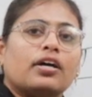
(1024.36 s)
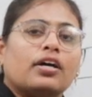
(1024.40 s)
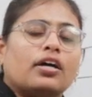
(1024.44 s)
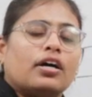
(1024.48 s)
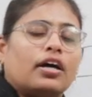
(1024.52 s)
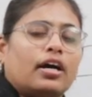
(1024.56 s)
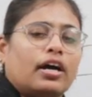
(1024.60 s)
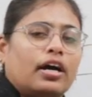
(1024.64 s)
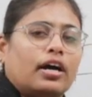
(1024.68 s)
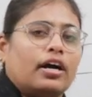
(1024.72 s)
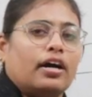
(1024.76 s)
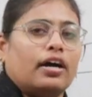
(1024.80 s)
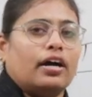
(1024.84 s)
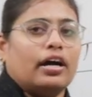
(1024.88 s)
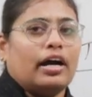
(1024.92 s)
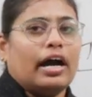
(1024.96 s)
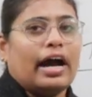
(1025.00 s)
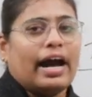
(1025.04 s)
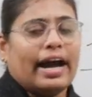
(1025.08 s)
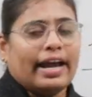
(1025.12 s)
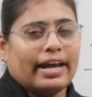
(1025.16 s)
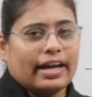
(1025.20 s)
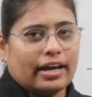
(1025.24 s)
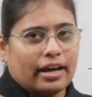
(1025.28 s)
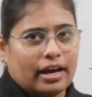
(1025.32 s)

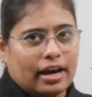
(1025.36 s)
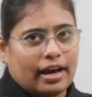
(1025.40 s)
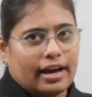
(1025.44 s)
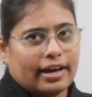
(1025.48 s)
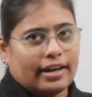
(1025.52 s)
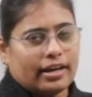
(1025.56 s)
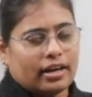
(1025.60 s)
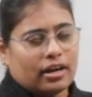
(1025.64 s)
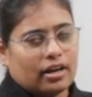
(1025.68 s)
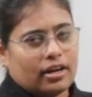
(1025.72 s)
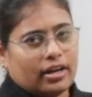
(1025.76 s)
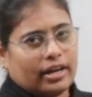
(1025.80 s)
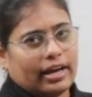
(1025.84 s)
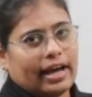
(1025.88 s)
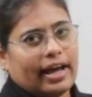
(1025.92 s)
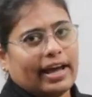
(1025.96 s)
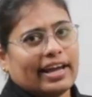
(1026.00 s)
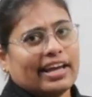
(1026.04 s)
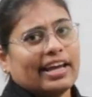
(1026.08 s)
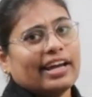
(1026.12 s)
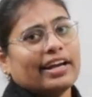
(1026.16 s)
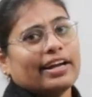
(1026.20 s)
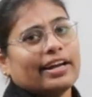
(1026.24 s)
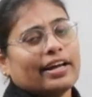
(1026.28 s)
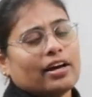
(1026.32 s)

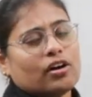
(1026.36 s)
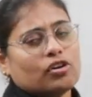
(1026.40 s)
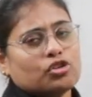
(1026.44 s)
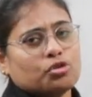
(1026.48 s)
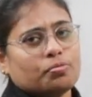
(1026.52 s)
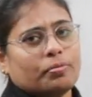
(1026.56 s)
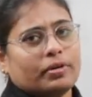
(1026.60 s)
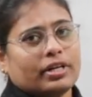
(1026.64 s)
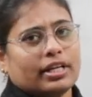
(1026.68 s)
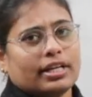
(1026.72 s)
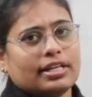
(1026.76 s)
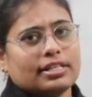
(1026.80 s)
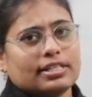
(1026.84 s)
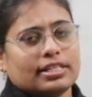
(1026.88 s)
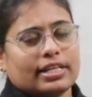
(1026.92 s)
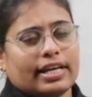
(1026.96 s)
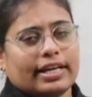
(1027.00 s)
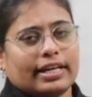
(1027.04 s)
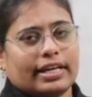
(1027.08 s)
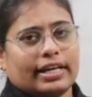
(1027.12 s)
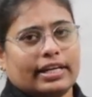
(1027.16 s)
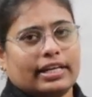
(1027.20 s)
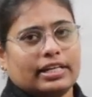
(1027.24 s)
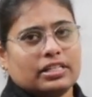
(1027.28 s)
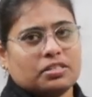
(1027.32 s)
high-end hospitals,
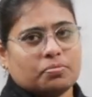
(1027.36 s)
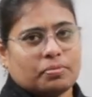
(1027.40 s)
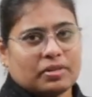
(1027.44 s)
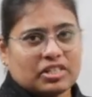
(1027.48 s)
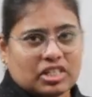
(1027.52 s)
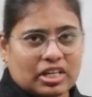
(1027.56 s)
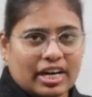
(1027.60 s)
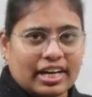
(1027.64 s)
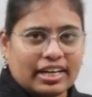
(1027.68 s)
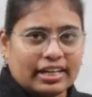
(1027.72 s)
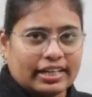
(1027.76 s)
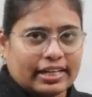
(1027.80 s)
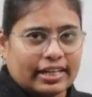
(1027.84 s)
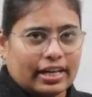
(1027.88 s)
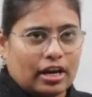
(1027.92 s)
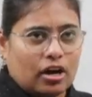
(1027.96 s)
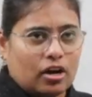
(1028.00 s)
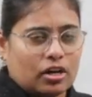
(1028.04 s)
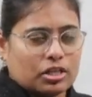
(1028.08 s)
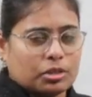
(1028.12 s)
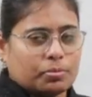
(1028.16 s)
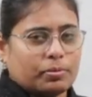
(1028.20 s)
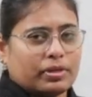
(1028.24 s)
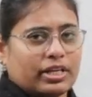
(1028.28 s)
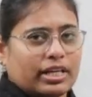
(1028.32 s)
like any specialty
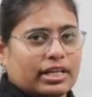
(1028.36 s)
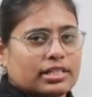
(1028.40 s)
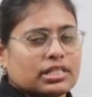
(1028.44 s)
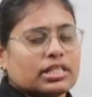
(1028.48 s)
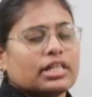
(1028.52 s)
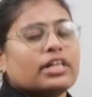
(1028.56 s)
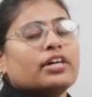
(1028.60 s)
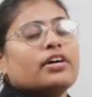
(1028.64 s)
hospital,